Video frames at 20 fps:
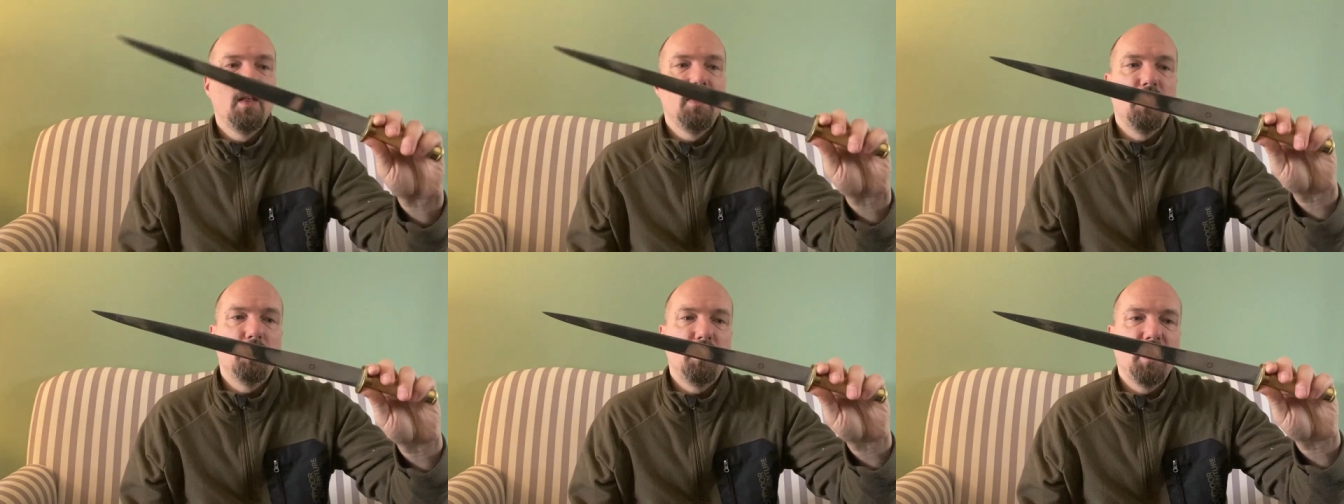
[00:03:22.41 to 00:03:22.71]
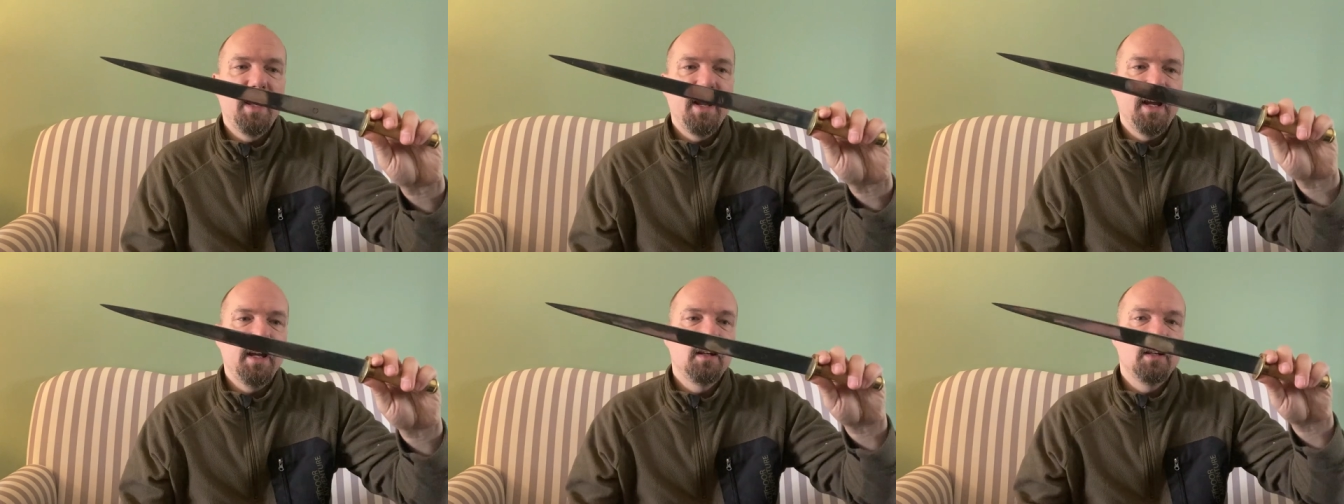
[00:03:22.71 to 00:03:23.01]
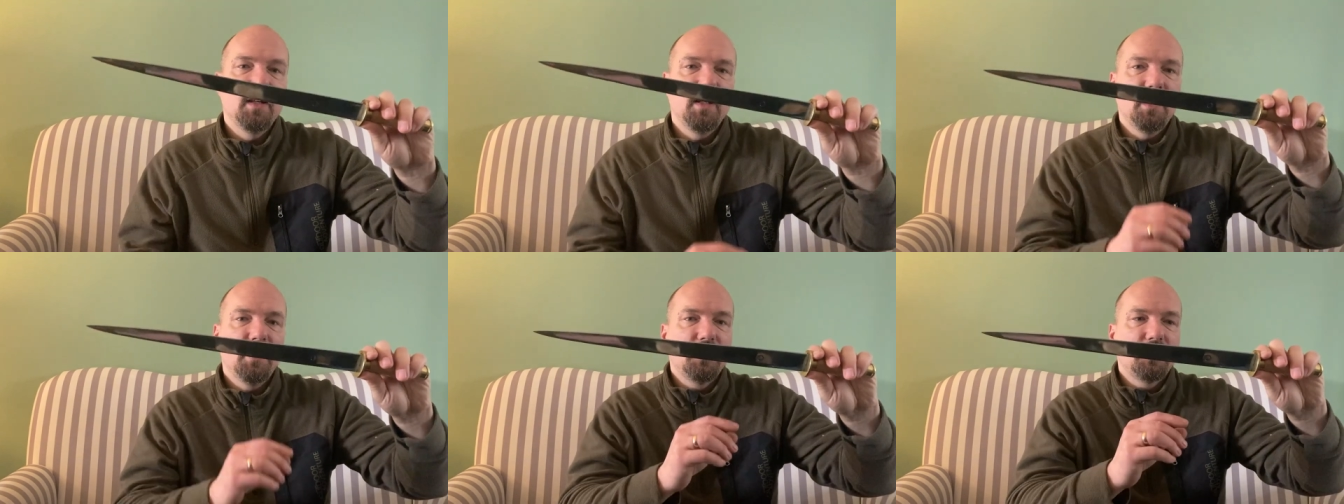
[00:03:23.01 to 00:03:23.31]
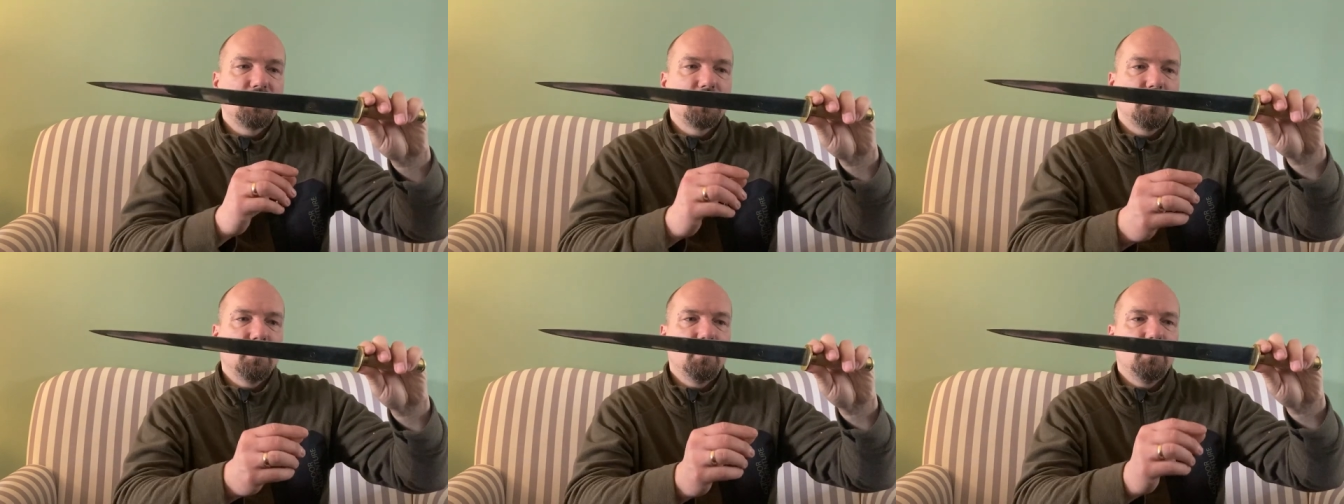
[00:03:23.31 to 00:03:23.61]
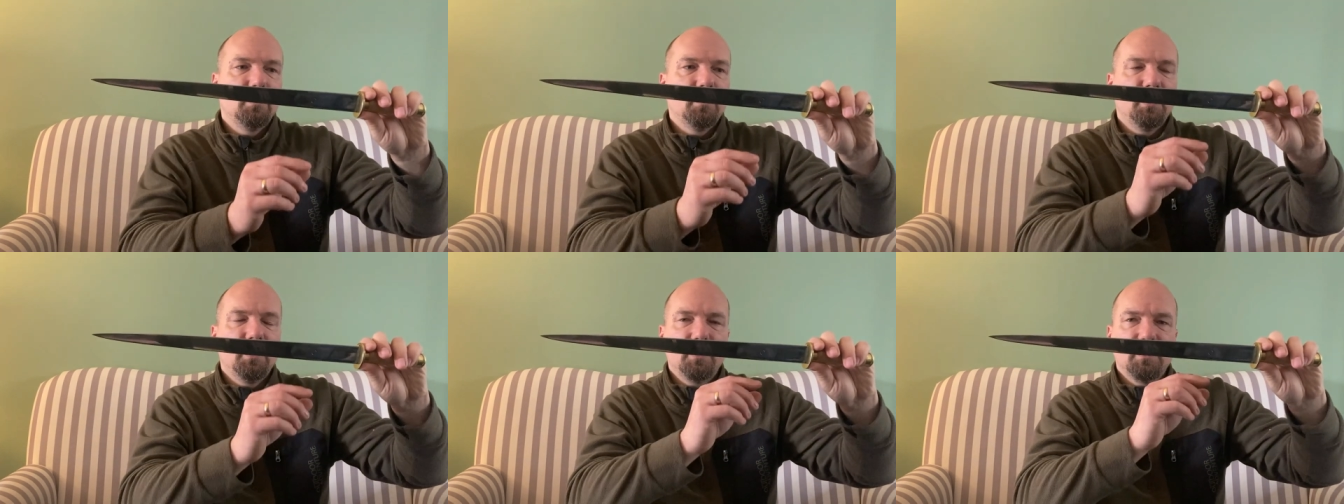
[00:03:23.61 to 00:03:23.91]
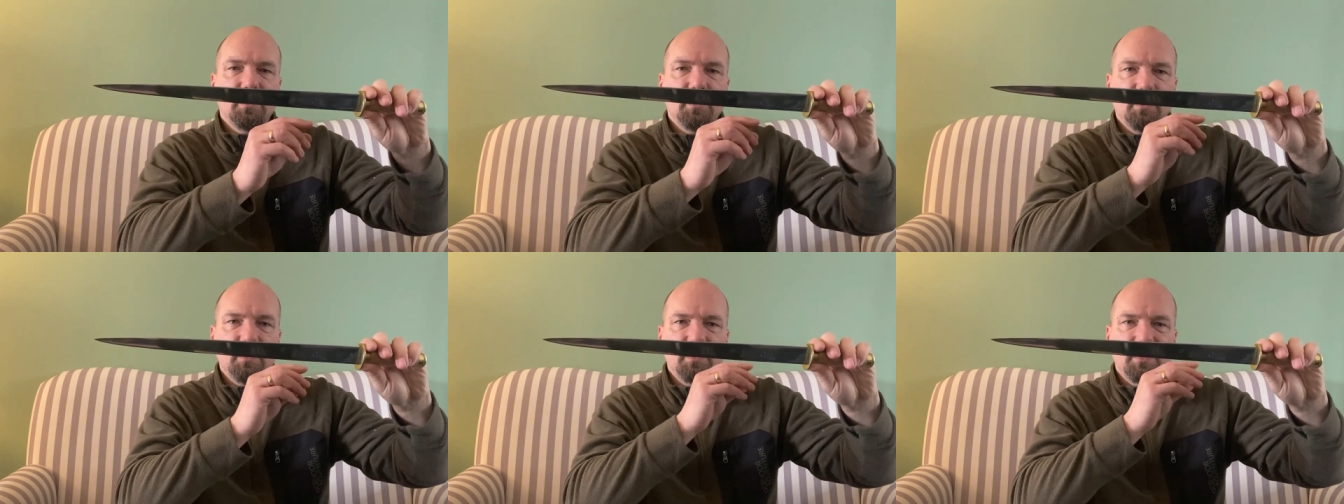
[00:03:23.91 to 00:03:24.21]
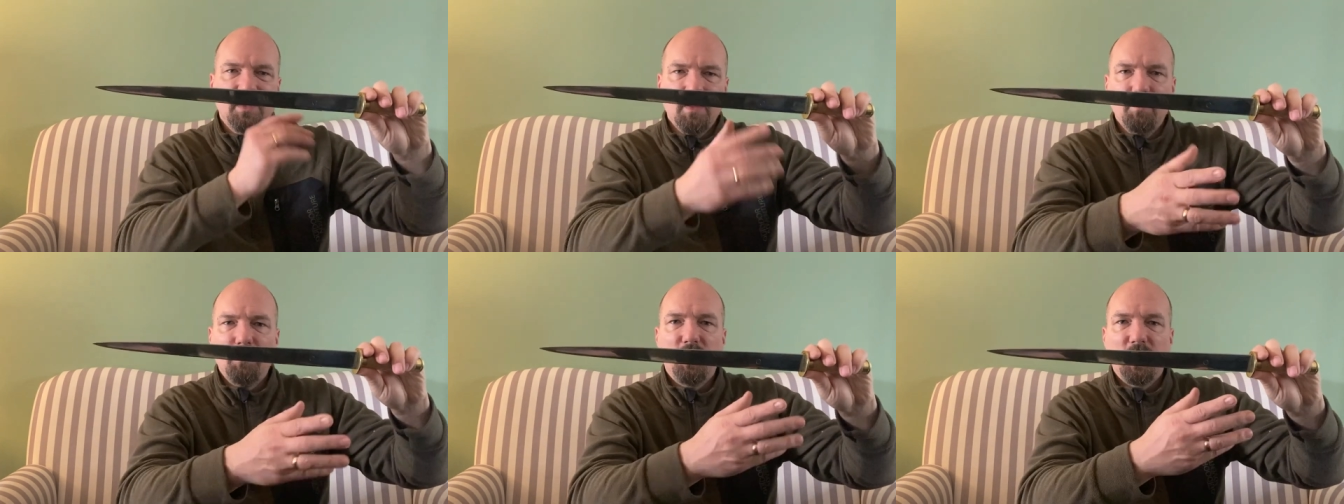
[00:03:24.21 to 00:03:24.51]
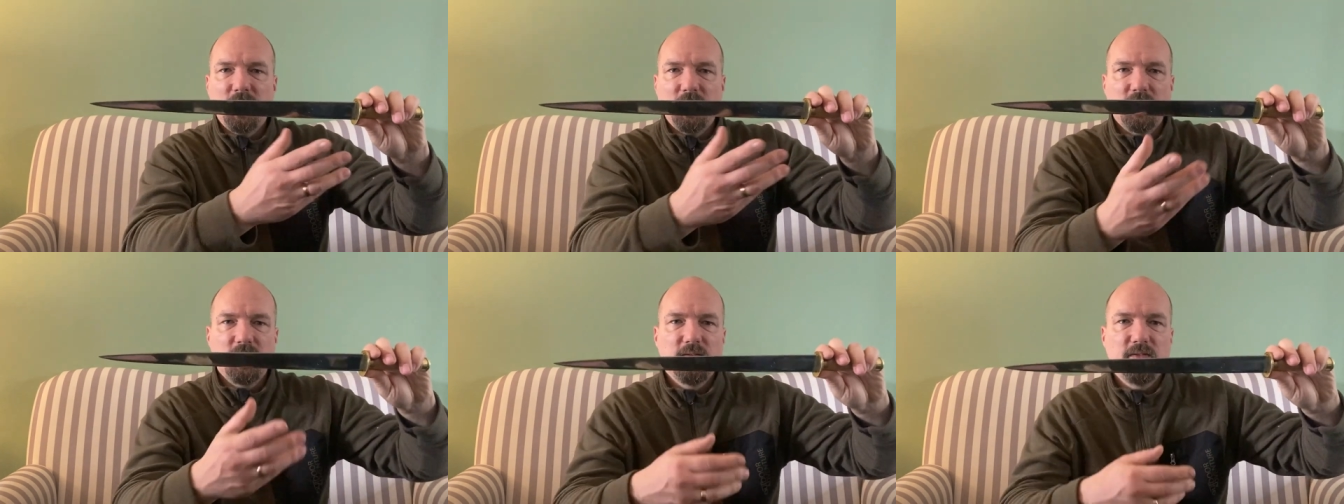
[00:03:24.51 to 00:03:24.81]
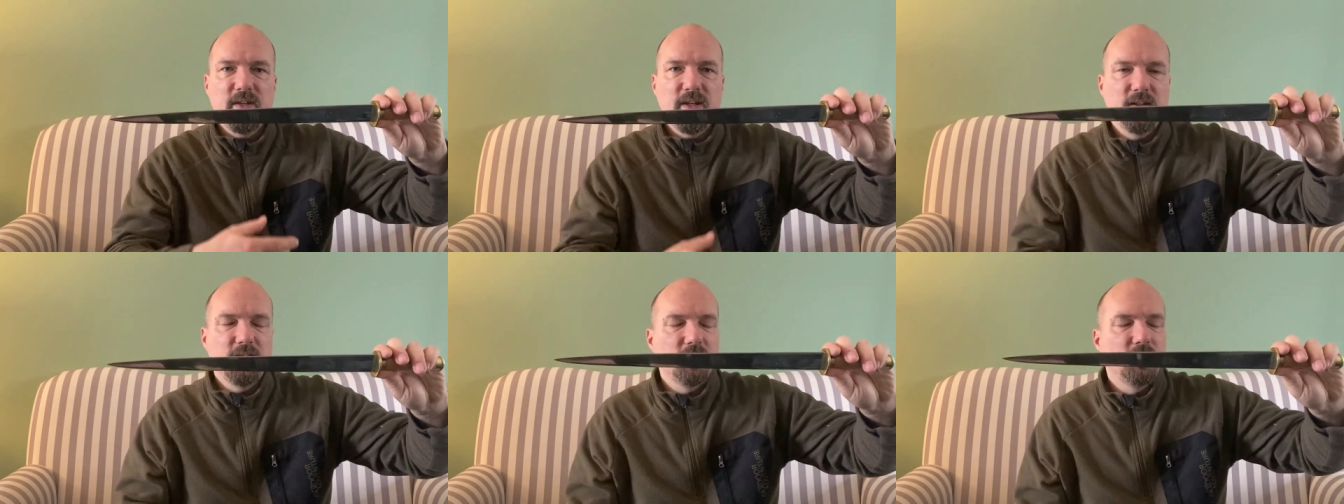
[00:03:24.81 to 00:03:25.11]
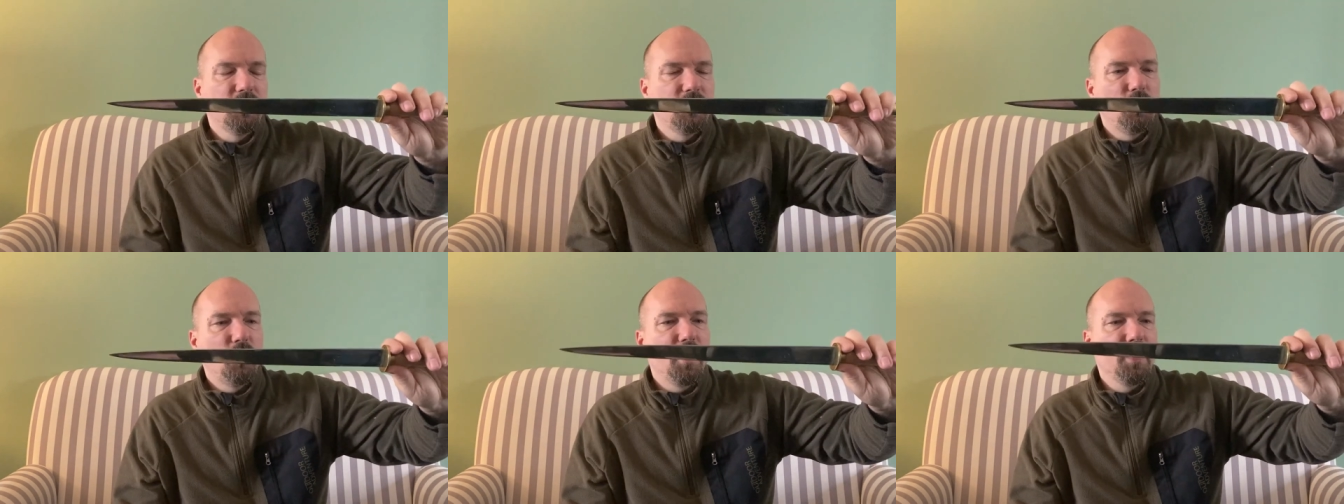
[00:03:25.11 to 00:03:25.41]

the blade is simpler than the